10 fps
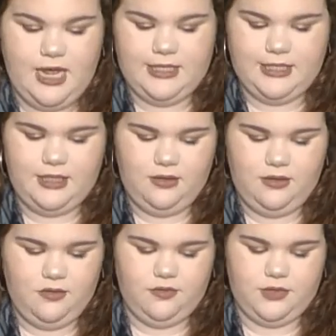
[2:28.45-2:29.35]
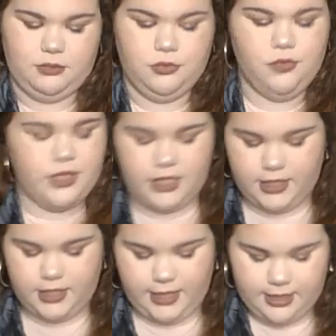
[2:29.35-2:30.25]
It didn't smooth
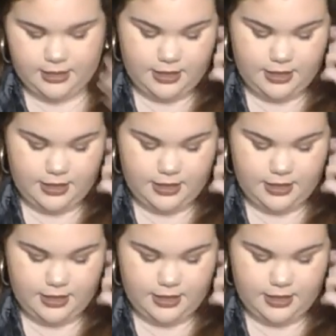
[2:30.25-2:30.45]
anything in.